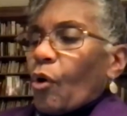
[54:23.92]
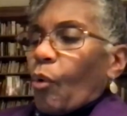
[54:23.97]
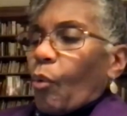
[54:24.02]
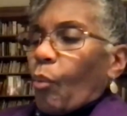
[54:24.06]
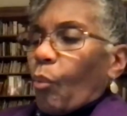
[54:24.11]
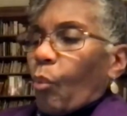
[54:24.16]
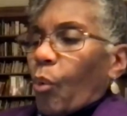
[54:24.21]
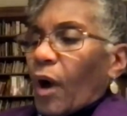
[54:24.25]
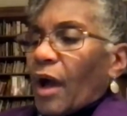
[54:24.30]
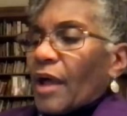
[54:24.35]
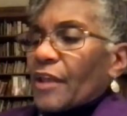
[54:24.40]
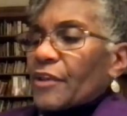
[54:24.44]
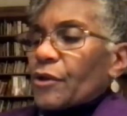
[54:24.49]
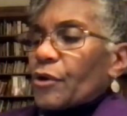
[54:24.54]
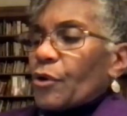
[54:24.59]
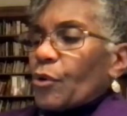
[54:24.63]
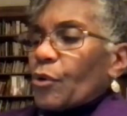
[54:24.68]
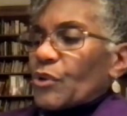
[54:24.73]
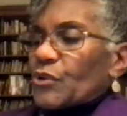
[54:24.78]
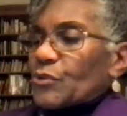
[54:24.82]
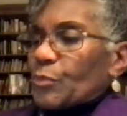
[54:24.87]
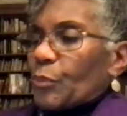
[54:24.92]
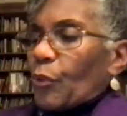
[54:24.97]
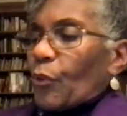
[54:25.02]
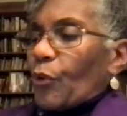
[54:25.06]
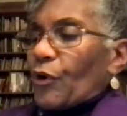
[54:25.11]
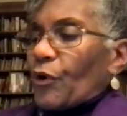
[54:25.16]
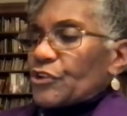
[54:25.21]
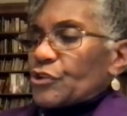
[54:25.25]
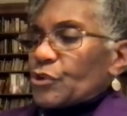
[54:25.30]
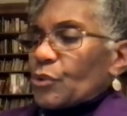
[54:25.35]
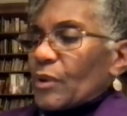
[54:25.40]
One who is
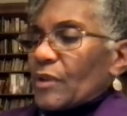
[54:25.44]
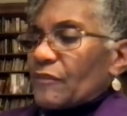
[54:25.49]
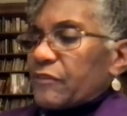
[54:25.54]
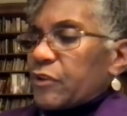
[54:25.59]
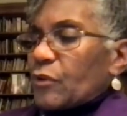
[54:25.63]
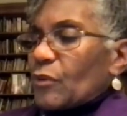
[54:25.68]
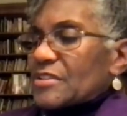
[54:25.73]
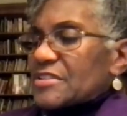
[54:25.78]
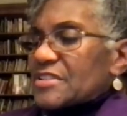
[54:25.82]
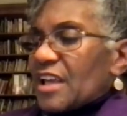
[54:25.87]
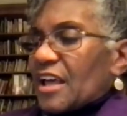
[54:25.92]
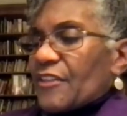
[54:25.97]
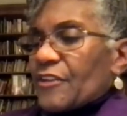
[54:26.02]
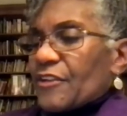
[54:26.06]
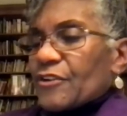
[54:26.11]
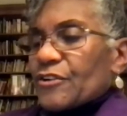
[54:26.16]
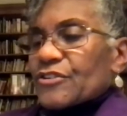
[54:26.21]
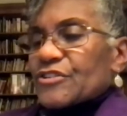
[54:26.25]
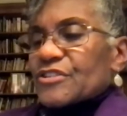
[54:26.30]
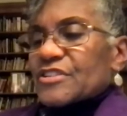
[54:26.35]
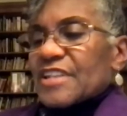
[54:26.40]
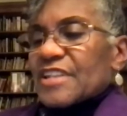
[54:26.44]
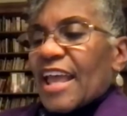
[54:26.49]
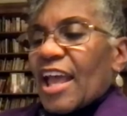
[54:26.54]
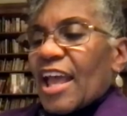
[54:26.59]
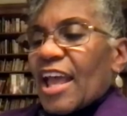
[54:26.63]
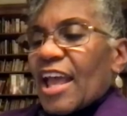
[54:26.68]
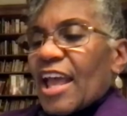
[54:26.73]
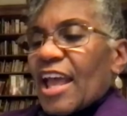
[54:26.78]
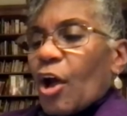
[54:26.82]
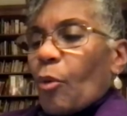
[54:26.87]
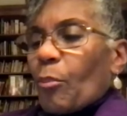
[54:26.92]
born to influence others, to
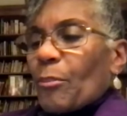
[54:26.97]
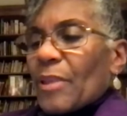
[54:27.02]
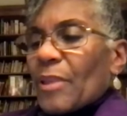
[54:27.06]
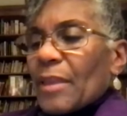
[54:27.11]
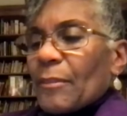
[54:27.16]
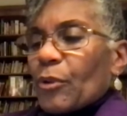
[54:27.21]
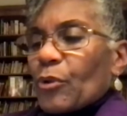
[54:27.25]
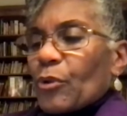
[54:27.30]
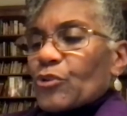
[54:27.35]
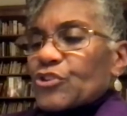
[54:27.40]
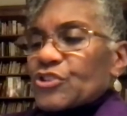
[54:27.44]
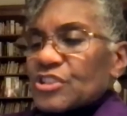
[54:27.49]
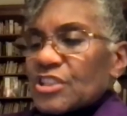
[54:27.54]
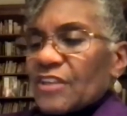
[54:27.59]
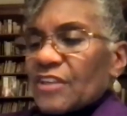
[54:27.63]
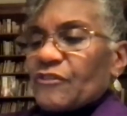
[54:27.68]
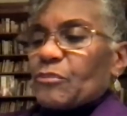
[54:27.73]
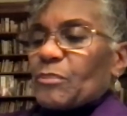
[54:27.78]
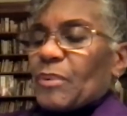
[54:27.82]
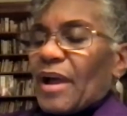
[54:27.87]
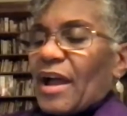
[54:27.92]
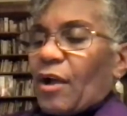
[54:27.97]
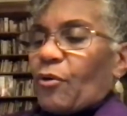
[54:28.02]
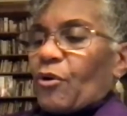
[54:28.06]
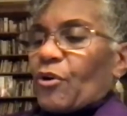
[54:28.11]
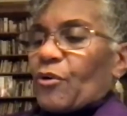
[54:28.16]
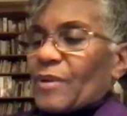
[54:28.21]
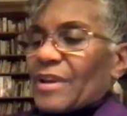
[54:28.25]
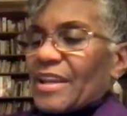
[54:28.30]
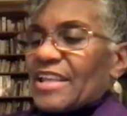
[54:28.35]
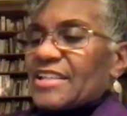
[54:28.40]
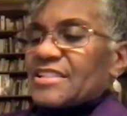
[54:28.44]
help people shift power
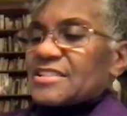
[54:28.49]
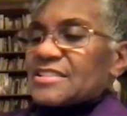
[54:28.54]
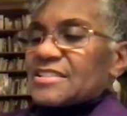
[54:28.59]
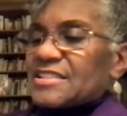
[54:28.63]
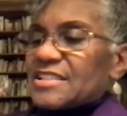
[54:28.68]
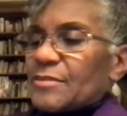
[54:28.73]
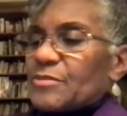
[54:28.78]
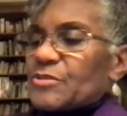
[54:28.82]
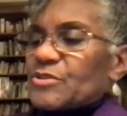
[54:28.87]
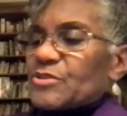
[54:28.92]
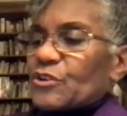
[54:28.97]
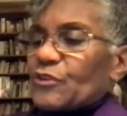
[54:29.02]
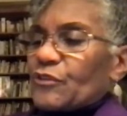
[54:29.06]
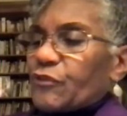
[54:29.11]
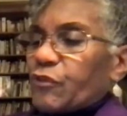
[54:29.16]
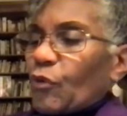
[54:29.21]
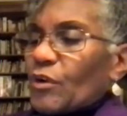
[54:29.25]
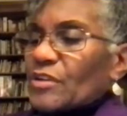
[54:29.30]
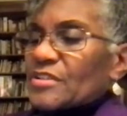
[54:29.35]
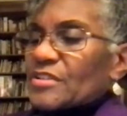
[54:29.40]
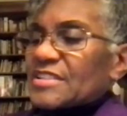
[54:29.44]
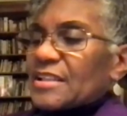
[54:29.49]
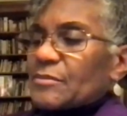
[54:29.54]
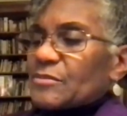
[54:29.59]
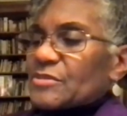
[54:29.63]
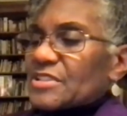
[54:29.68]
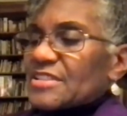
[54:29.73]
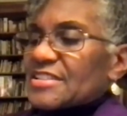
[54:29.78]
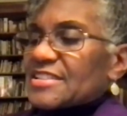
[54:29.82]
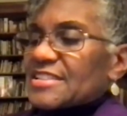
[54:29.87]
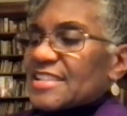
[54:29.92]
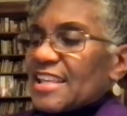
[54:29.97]
relationships, to force them
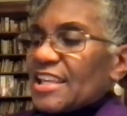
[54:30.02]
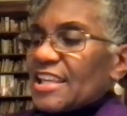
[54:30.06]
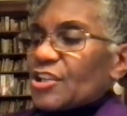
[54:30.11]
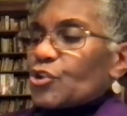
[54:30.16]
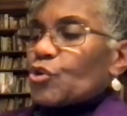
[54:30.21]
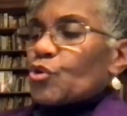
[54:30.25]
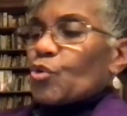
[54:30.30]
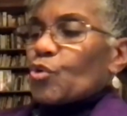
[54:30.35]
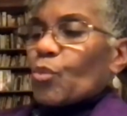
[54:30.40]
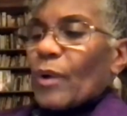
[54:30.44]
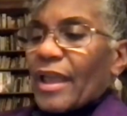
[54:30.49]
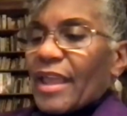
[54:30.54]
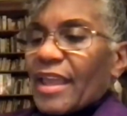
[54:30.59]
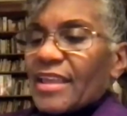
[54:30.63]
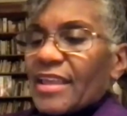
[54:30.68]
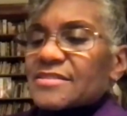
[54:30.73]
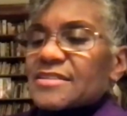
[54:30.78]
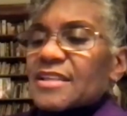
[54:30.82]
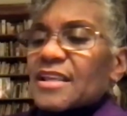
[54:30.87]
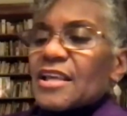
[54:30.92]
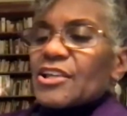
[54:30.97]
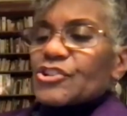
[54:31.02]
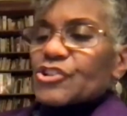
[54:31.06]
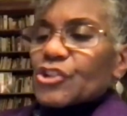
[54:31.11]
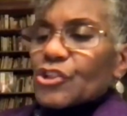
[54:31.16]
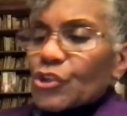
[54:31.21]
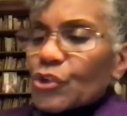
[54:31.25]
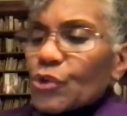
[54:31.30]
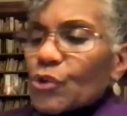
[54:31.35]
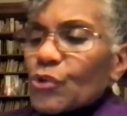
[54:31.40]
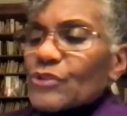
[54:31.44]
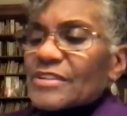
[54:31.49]
to see in new ways, to
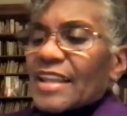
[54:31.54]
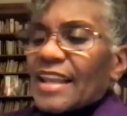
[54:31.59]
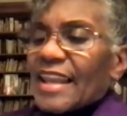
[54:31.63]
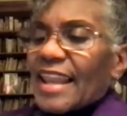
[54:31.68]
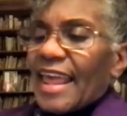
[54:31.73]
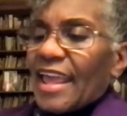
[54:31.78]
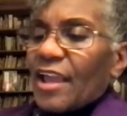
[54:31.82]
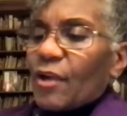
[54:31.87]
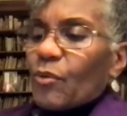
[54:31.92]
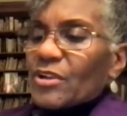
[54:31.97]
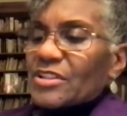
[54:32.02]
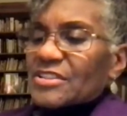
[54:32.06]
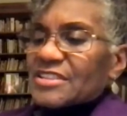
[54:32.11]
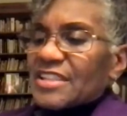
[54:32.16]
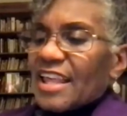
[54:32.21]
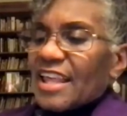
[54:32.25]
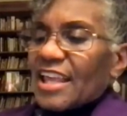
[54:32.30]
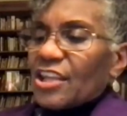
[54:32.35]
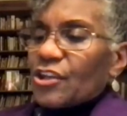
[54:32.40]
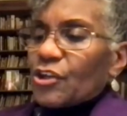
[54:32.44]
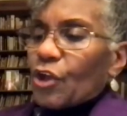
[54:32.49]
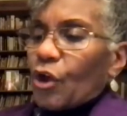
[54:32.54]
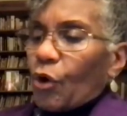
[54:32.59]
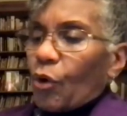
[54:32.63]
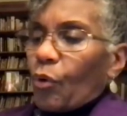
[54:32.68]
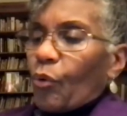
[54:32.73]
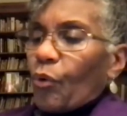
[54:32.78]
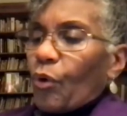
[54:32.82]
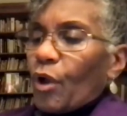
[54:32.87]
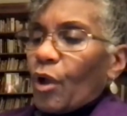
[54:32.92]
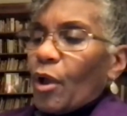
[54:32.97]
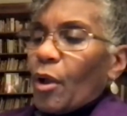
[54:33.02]
use the language they
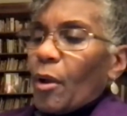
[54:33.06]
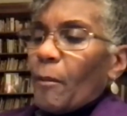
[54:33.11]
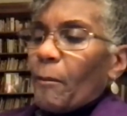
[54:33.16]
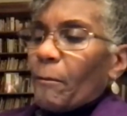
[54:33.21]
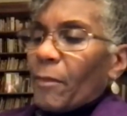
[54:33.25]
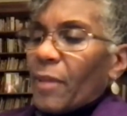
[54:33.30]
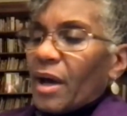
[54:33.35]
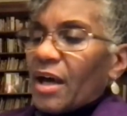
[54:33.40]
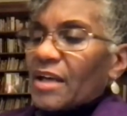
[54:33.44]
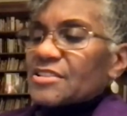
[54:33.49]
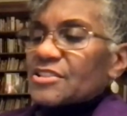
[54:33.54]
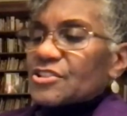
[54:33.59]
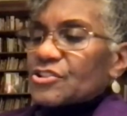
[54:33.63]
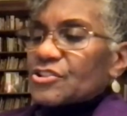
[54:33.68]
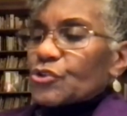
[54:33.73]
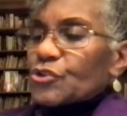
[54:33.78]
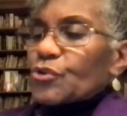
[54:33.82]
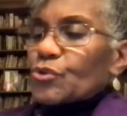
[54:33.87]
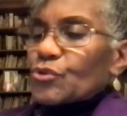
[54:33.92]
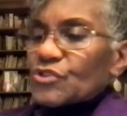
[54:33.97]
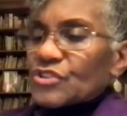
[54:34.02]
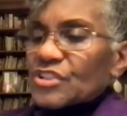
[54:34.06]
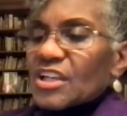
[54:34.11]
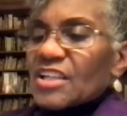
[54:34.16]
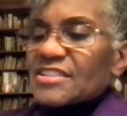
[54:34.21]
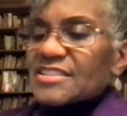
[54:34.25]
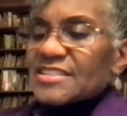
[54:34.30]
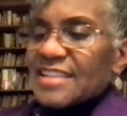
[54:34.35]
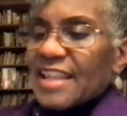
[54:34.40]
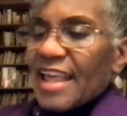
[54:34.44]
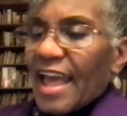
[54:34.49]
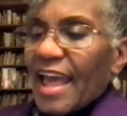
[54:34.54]
know, must do
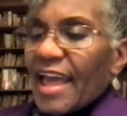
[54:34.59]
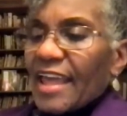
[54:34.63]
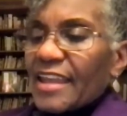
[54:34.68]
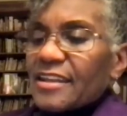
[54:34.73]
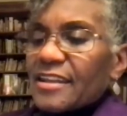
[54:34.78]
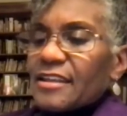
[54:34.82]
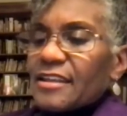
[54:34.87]
just that.